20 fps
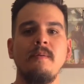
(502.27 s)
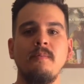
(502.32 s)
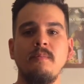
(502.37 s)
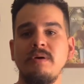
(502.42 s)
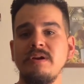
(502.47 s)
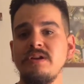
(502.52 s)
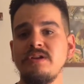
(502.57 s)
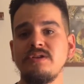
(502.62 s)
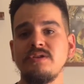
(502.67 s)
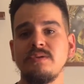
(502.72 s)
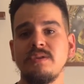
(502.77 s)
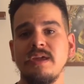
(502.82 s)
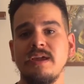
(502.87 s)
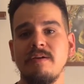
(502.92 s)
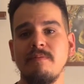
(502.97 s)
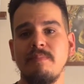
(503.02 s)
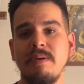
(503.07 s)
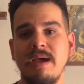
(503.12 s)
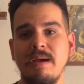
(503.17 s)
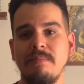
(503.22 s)
What did you think
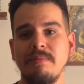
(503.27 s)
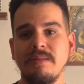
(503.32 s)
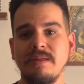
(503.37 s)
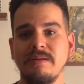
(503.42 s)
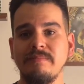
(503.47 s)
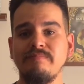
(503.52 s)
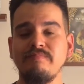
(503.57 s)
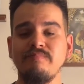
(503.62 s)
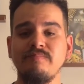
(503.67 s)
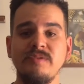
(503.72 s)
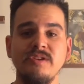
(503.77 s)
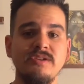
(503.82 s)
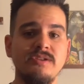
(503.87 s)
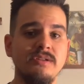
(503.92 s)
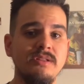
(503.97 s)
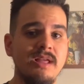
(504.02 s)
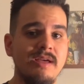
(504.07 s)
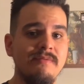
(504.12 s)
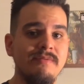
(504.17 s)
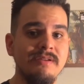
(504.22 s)
of Babylon? Did
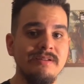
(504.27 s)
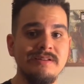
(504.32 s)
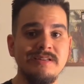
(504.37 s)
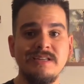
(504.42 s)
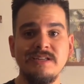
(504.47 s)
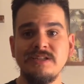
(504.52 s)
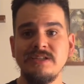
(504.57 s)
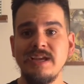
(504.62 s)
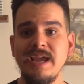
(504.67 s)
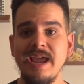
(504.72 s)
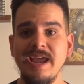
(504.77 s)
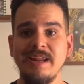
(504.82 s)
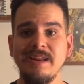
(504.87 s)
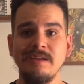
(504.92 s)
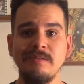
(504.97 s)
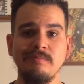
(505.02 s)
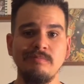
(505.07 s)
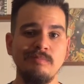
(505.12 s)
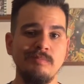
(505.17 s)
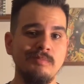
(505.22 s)
you love it? Did you hate
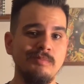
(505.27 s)
it?